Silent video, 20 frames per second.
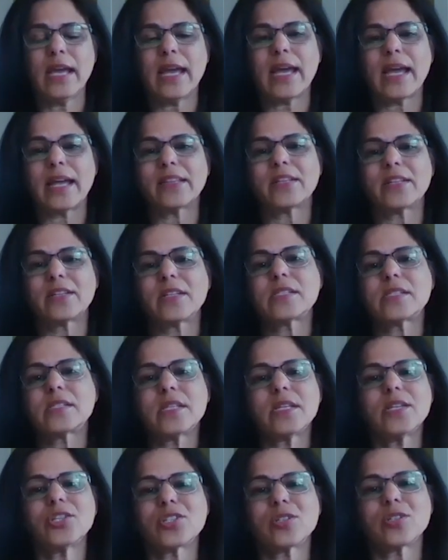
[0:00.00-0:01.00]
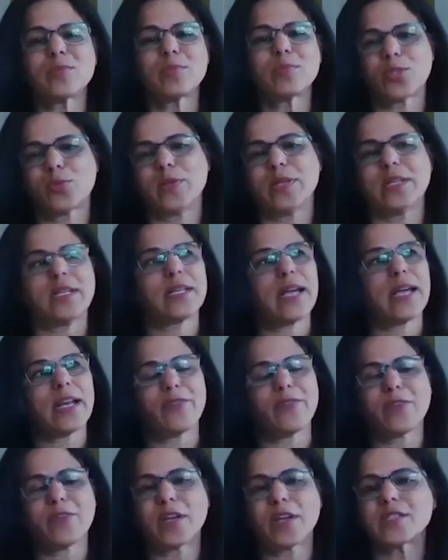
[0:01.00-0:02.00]
And the distinction between kind
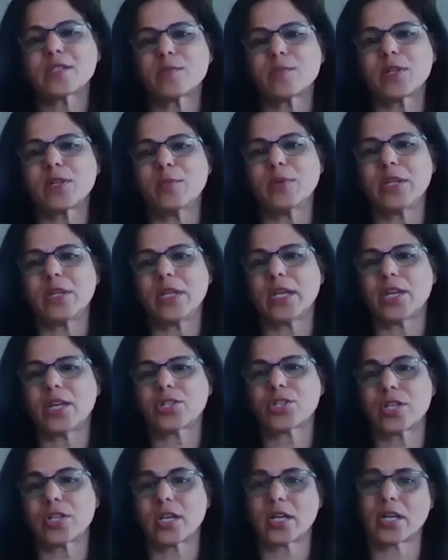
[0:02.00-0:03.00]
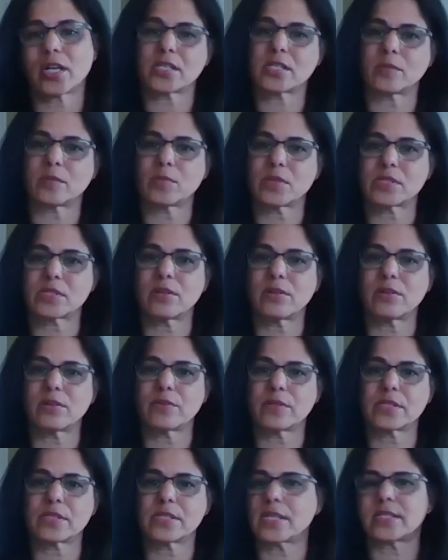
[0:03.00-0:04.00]
of customer communication and customer
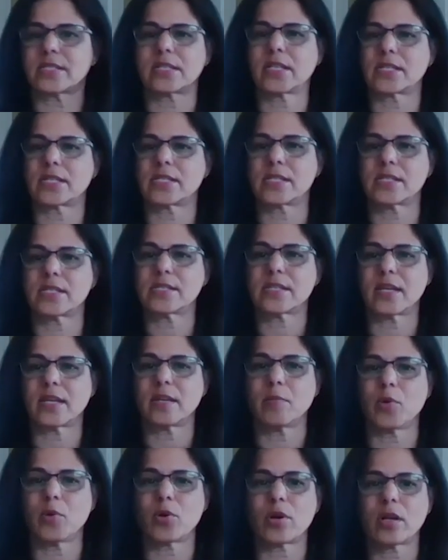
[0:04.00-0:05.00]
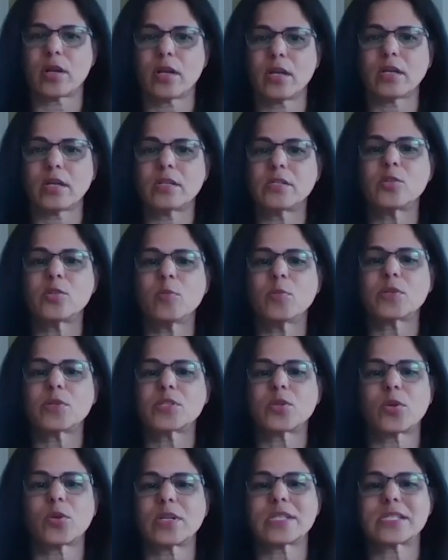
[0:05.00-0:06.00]
service doesn't exist anymore. Consumers
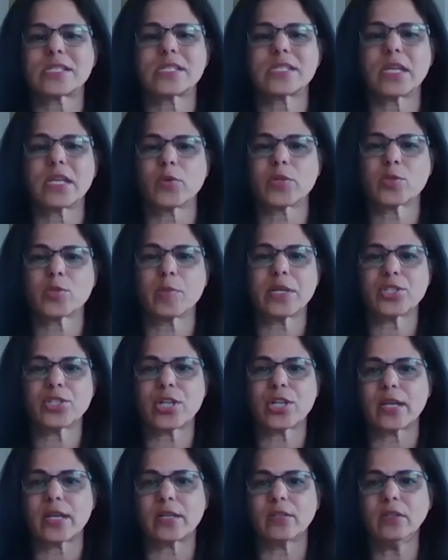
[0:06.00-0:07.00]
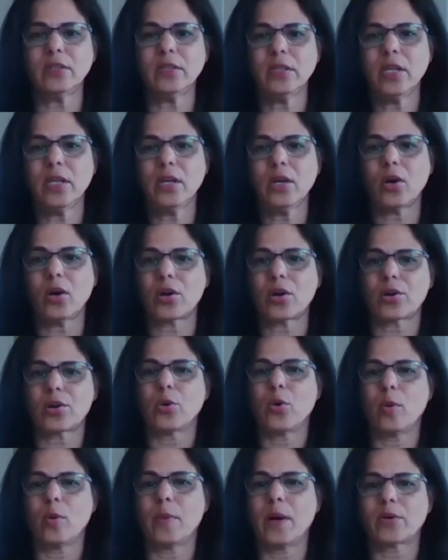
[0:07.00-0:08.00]
don't distinguish by channel or
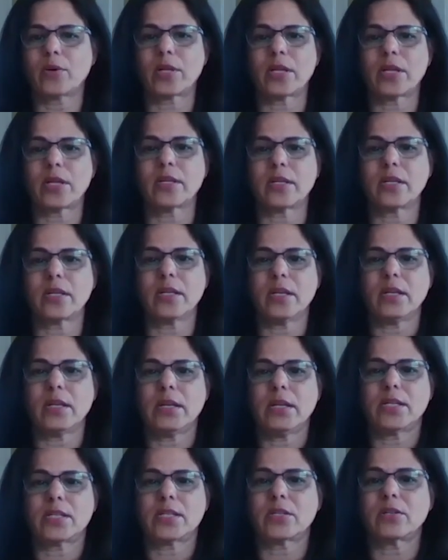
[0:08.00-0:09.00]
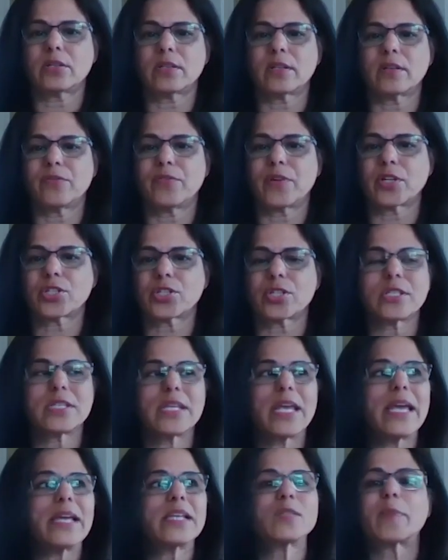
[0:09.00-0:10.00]
know about in, internal functions,
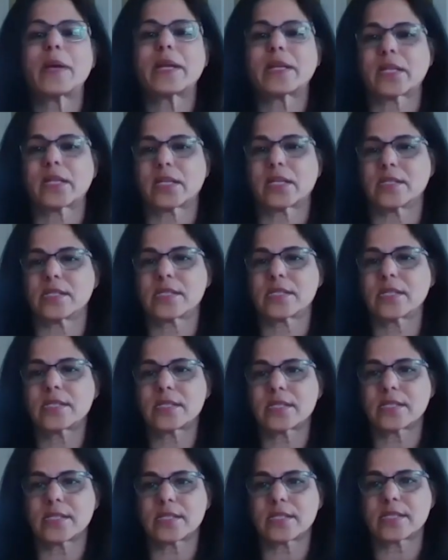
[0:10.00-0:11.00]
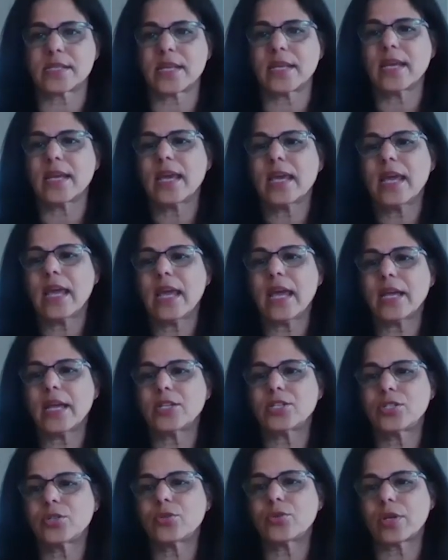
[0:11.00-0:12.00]
they expect consistency.
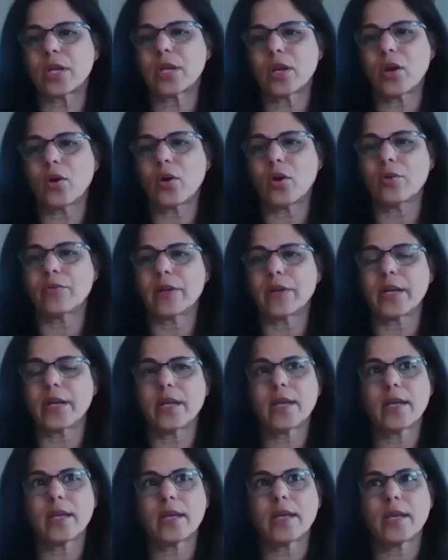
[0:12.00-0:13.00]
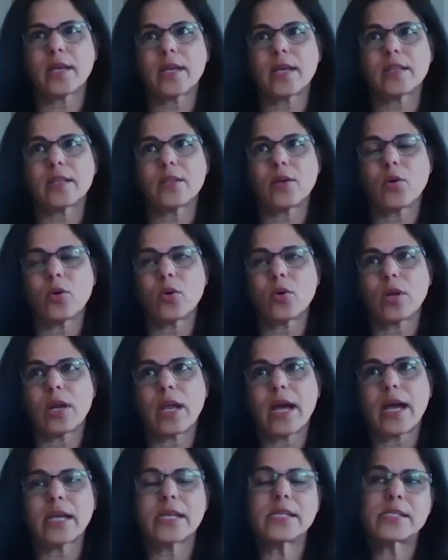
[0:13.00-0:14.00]
And during COVID, the
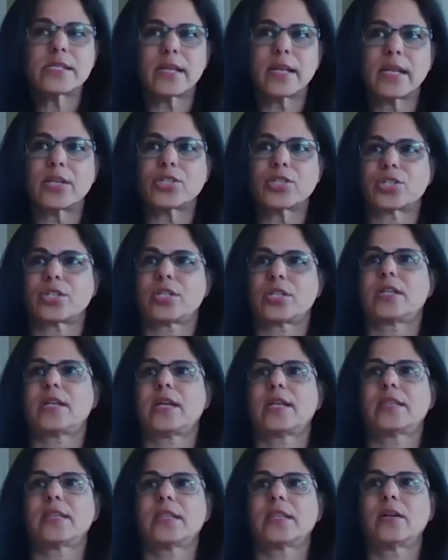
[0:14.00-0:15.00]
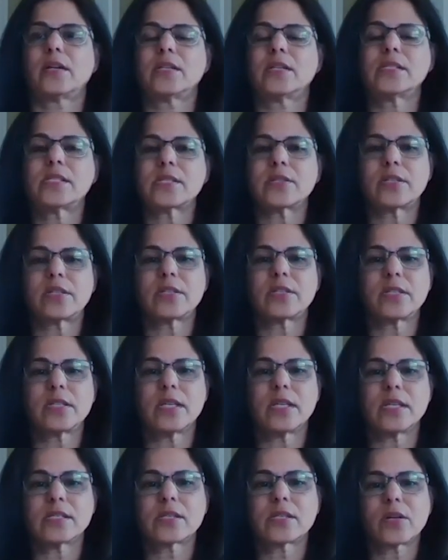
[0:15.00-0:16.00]
whole isolation and the
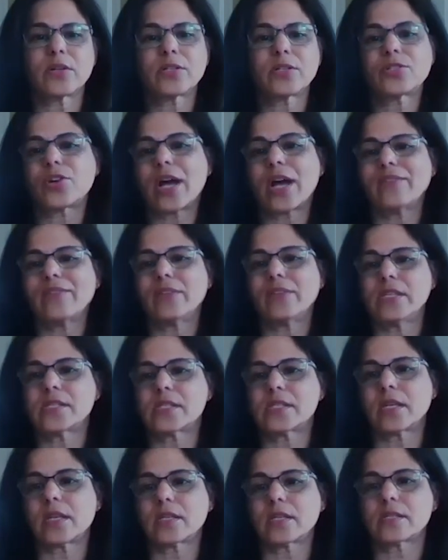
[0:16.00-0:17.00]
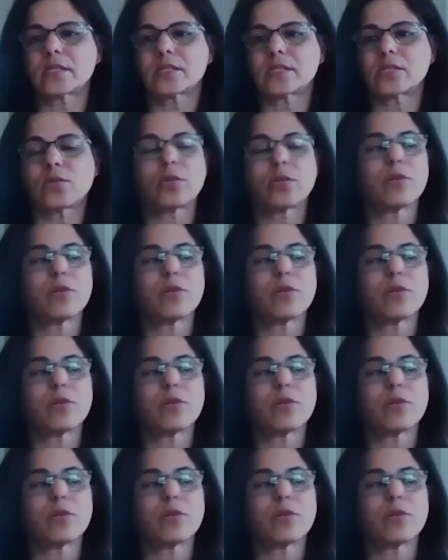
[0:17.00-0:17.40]
uncertainty is going to drive these things to the